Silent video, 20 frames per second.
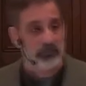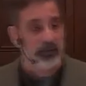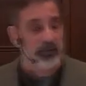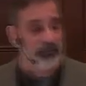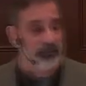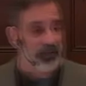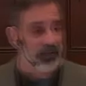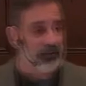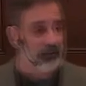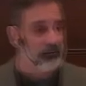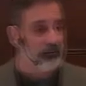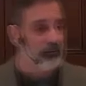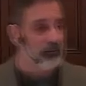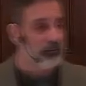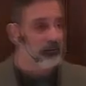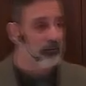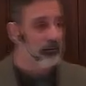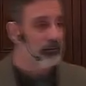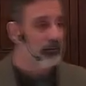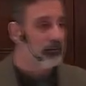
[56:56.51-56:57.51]
Amen?
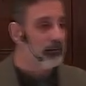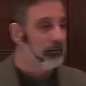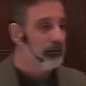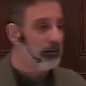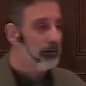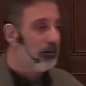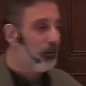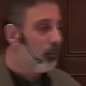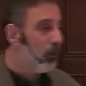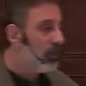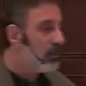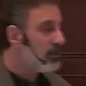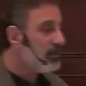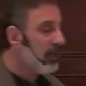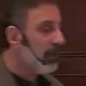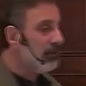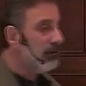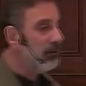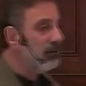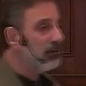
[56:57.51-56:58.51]
What does
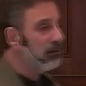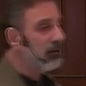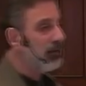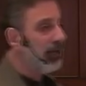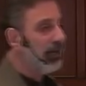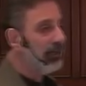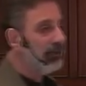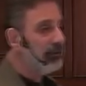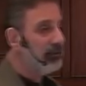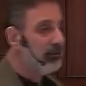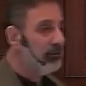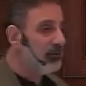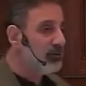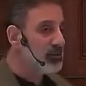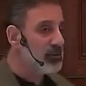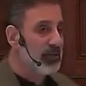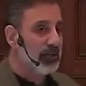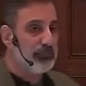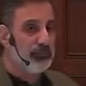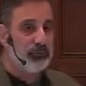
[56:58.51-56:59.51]
that look like? It
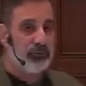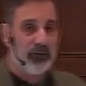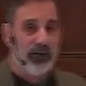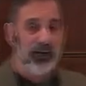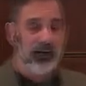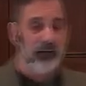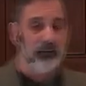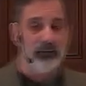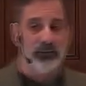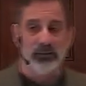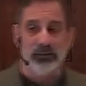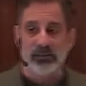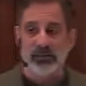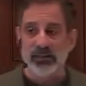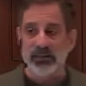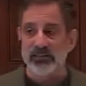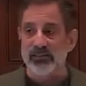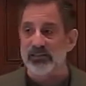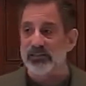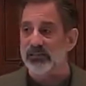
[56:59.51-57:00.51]
looks like prayer. It looks
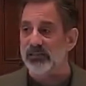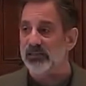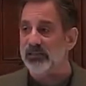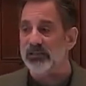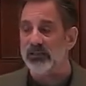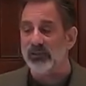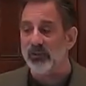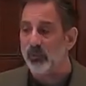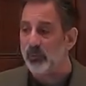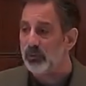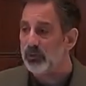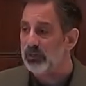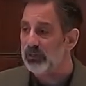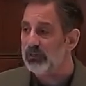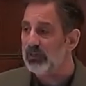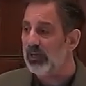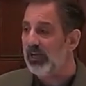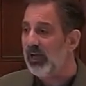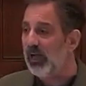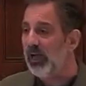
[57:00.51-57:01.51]
like studying the Word of
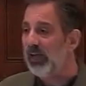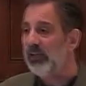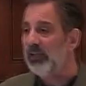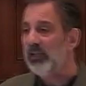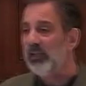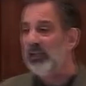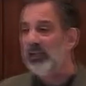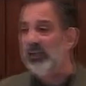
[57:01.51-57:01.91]
God.